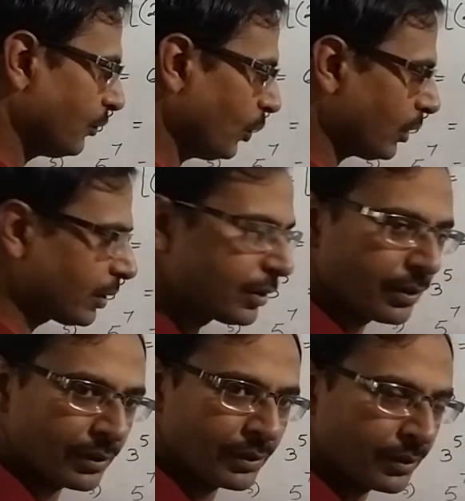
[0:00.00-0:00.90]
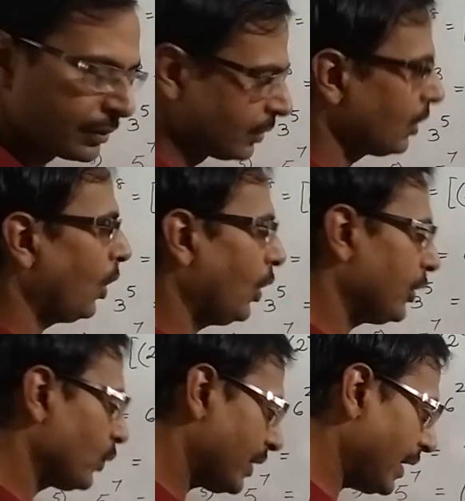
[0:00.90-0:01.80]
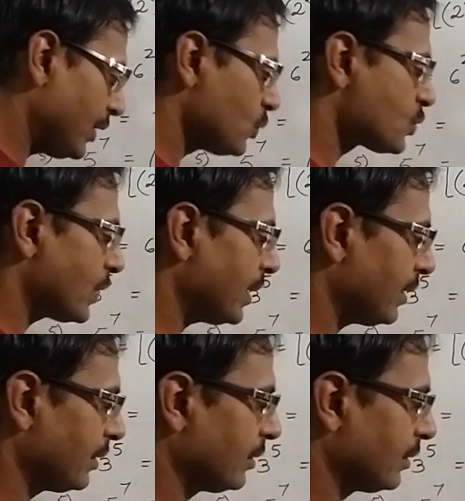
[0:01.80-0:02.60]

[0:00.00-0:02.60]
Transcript: 4, or you can write 2 square